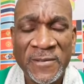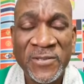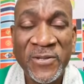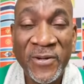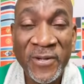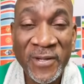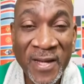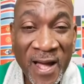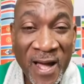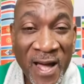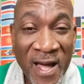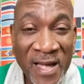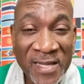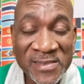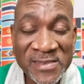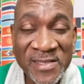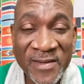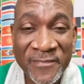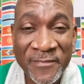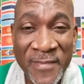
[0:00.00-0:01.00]
Turn the
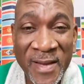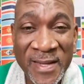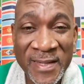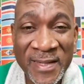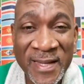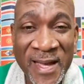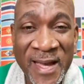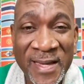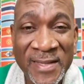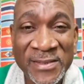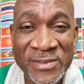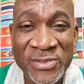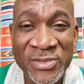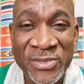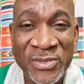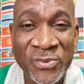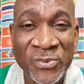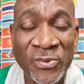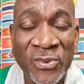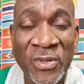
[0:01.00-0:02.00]
hearts of mankind to
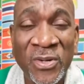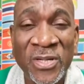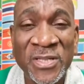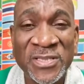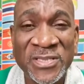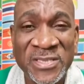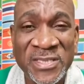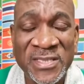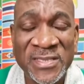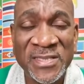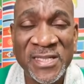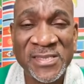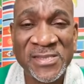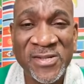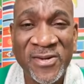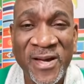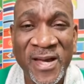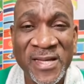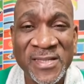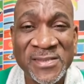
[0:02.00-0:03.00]
you, Lord Jesus
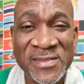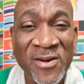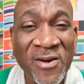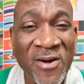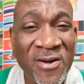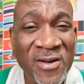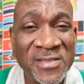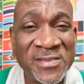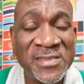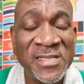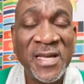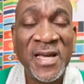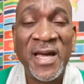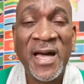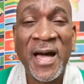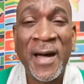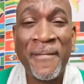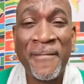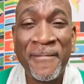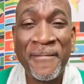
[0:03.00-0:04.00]
Christ. Cause
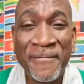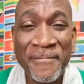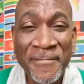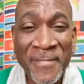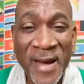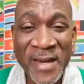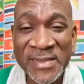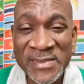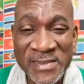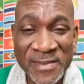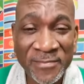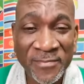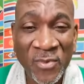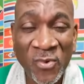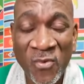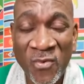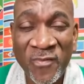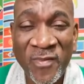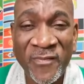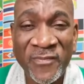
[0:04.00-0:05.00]
a mighty
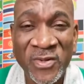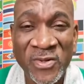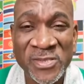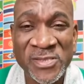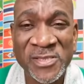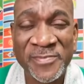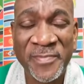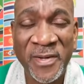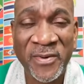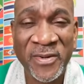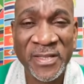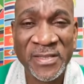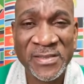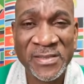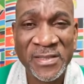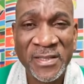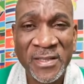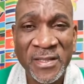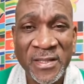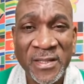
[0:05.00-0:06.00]
move of your spirit
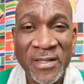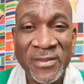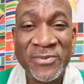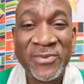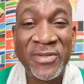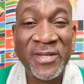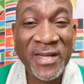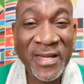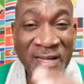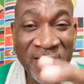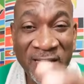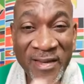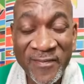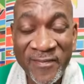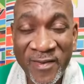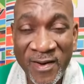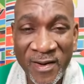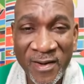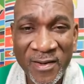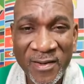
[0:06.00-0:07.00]
to
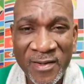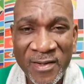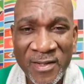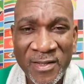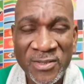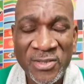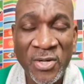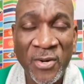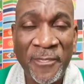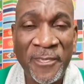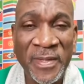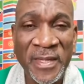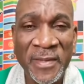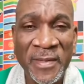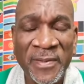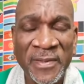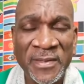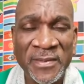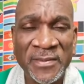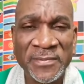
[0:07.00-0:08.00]
deliver your
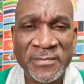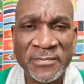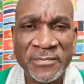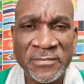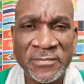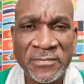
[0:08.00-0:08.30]
people